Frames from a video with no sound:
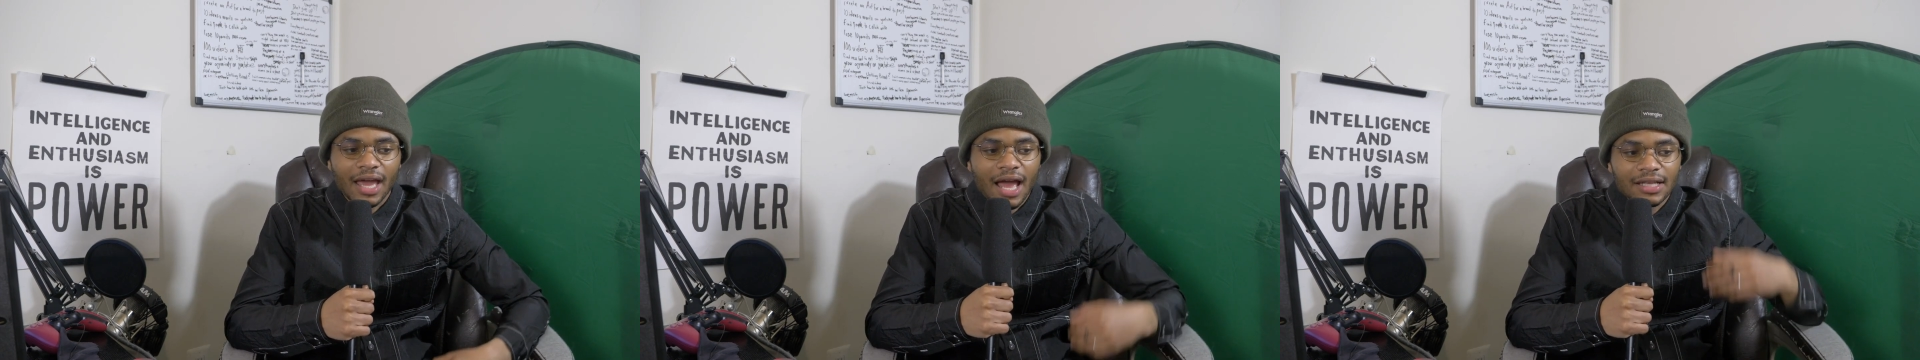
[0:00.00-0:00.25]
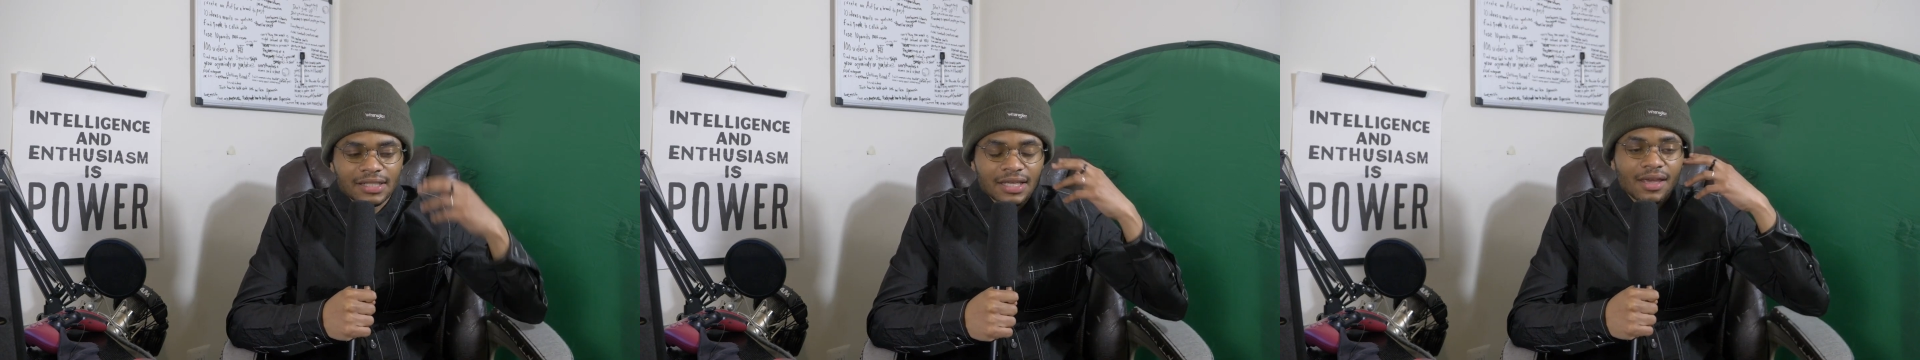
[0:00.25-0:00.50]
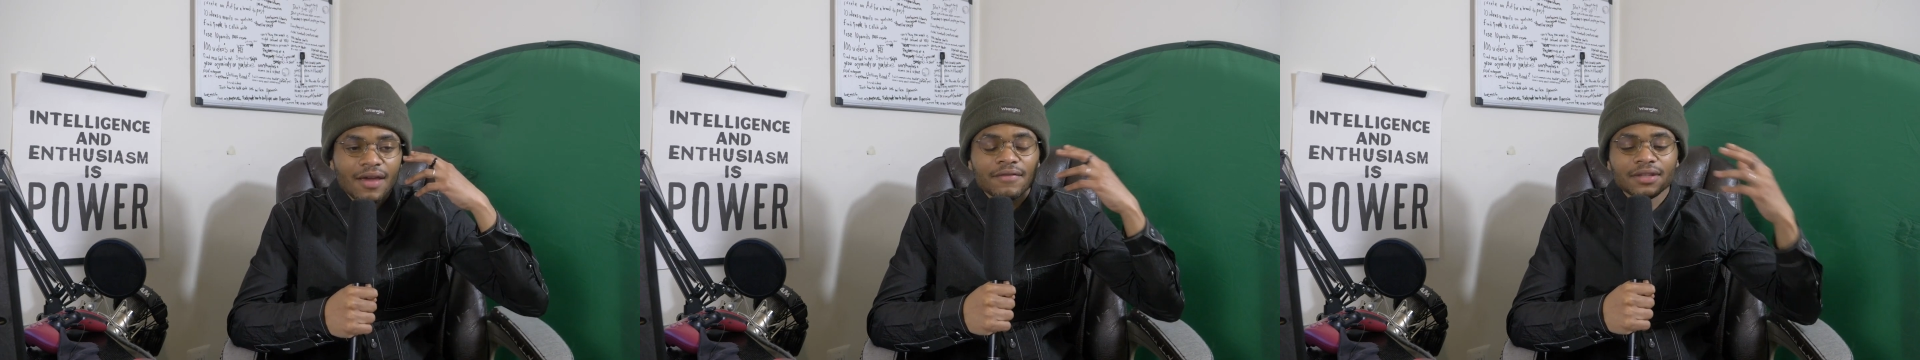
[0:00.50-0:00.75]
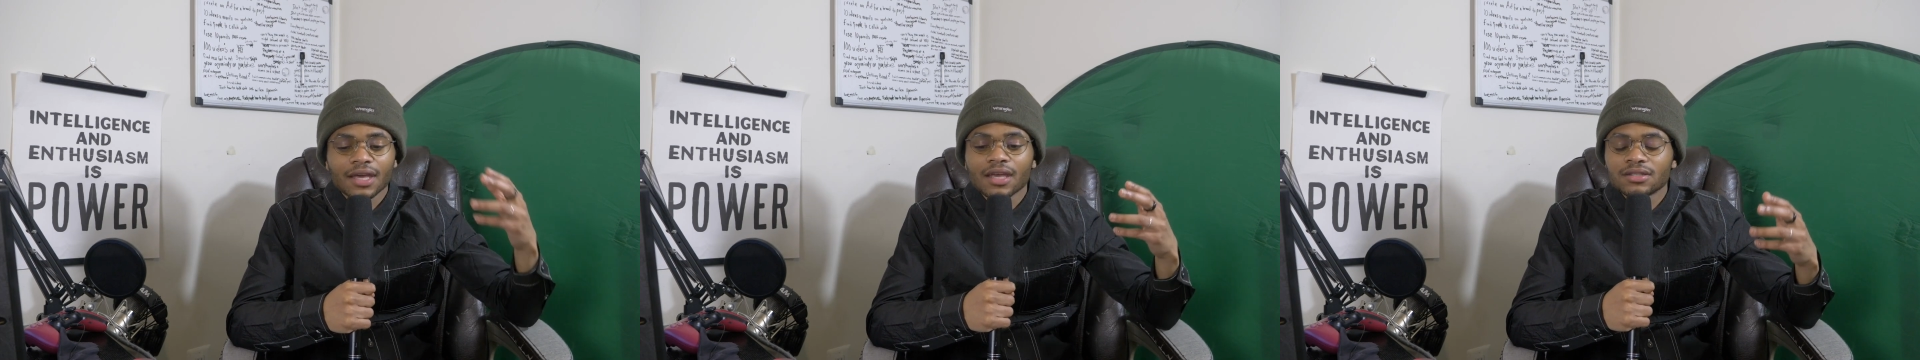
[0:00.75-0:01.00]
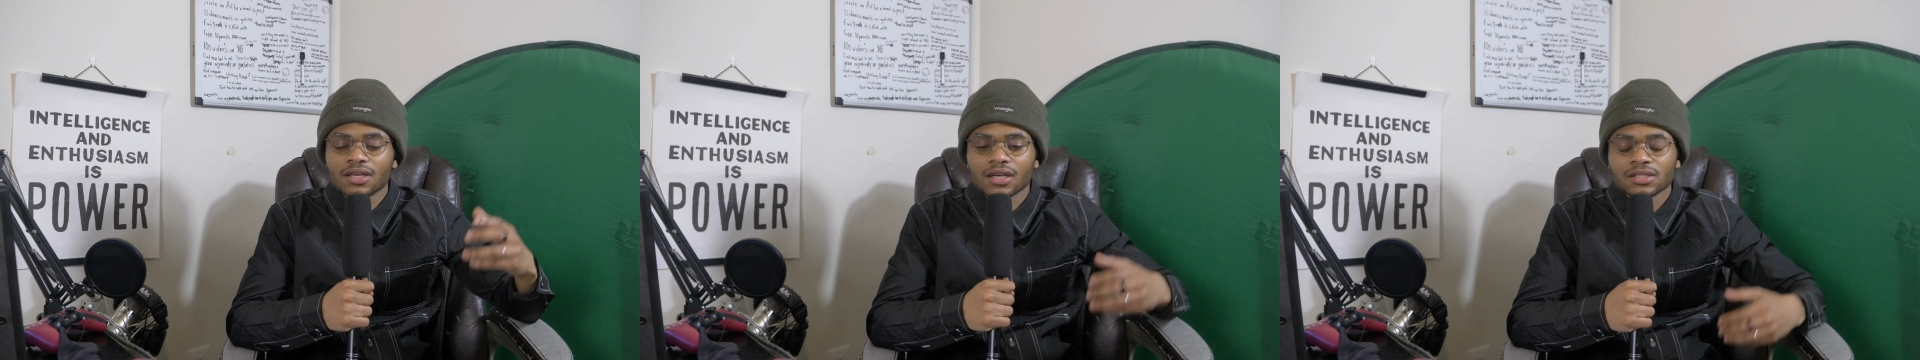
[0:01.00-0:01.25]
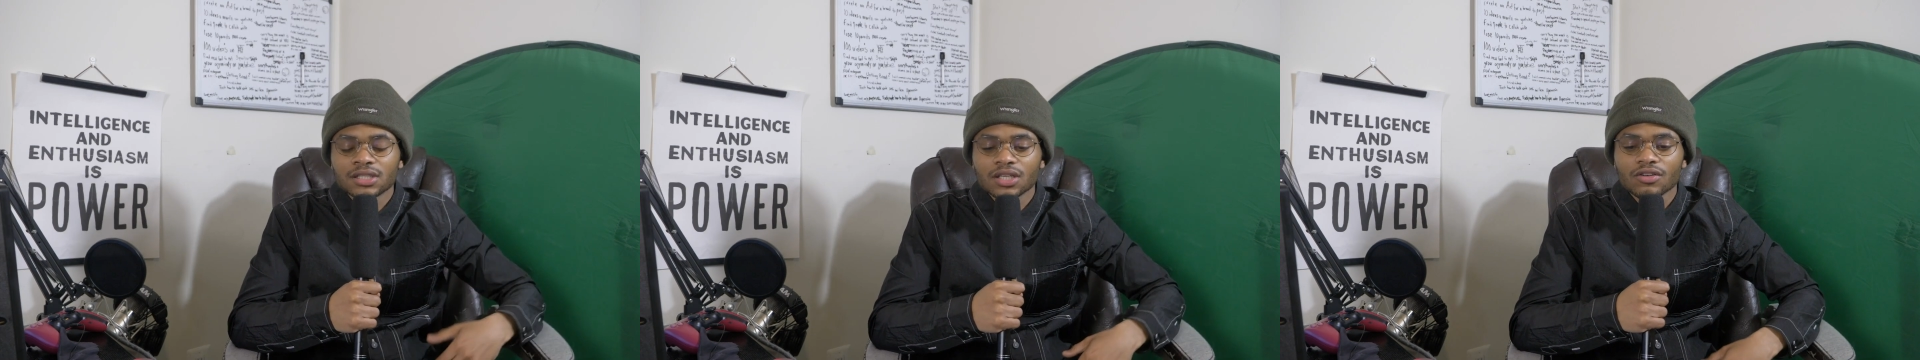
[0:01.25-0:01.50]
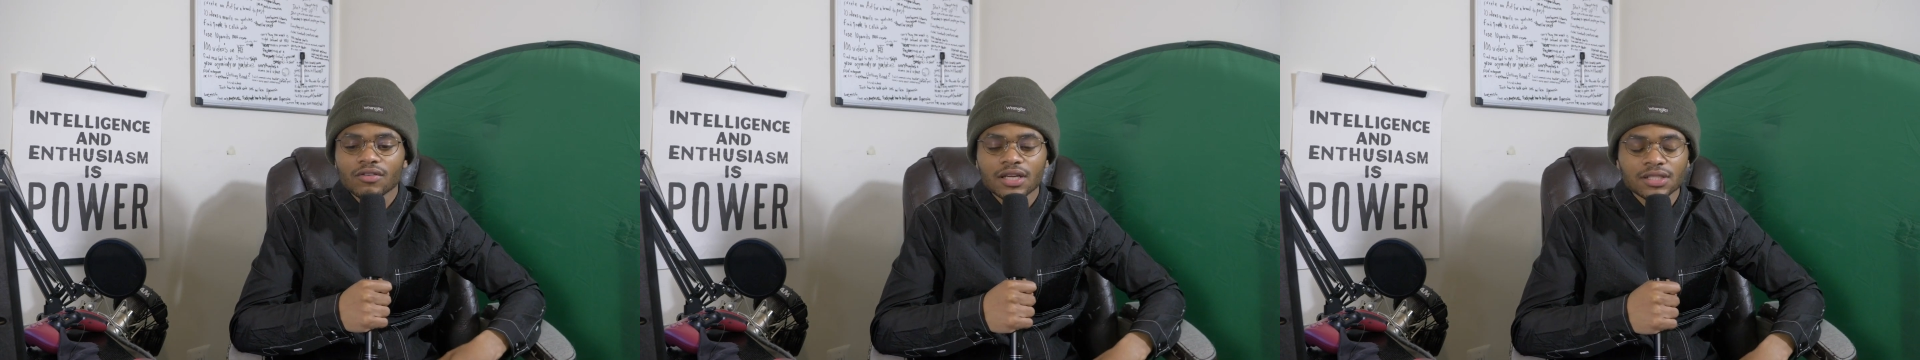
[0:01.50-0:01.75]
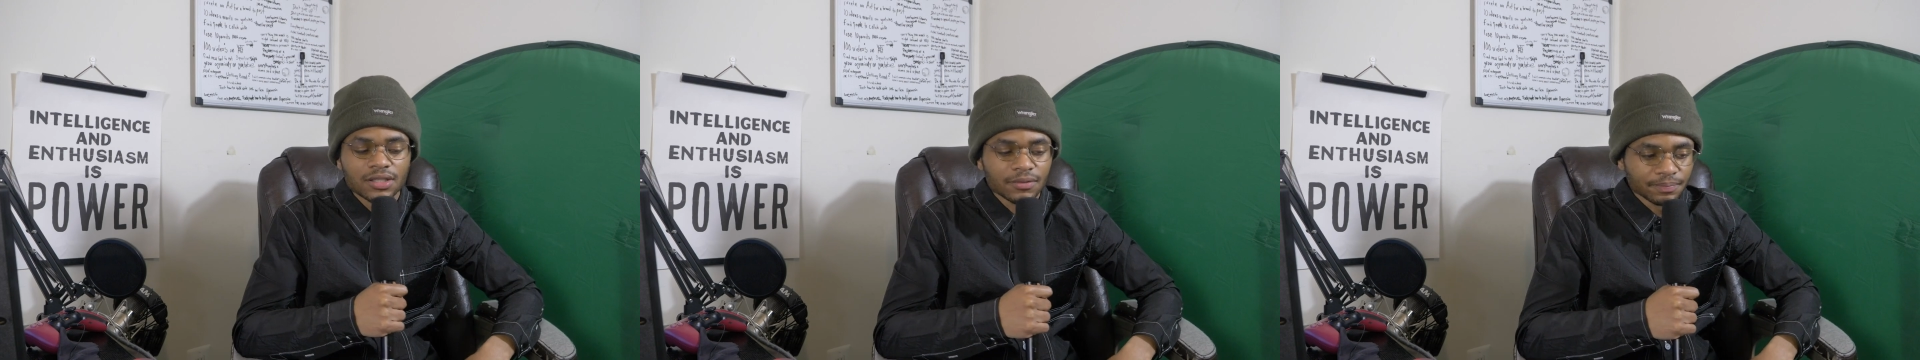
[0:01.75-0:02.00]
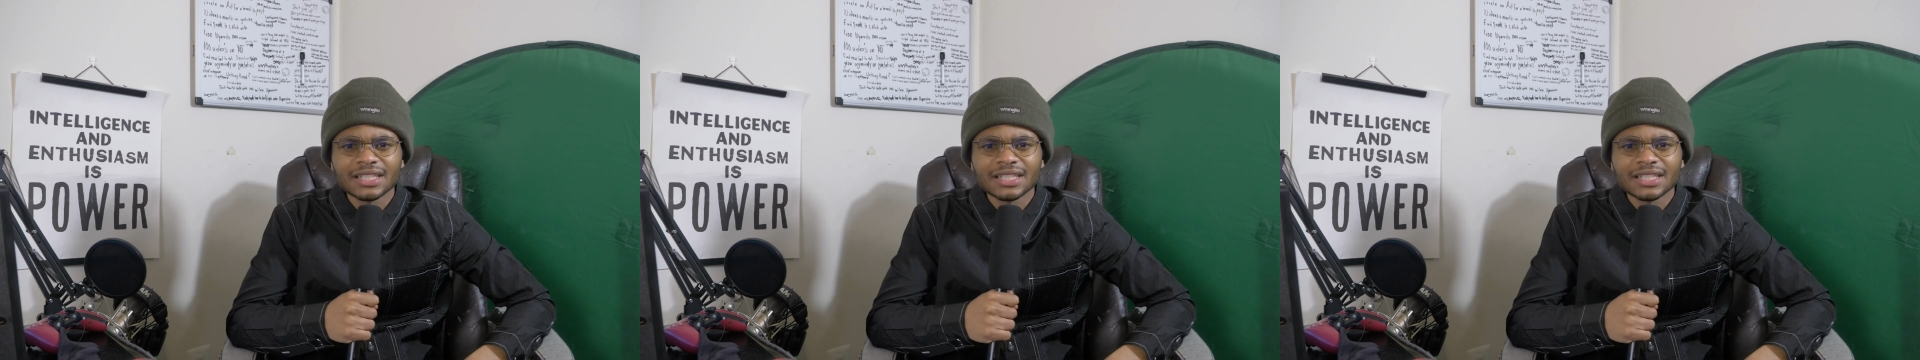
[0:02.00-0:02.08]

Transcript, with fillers: I take everything into consideration.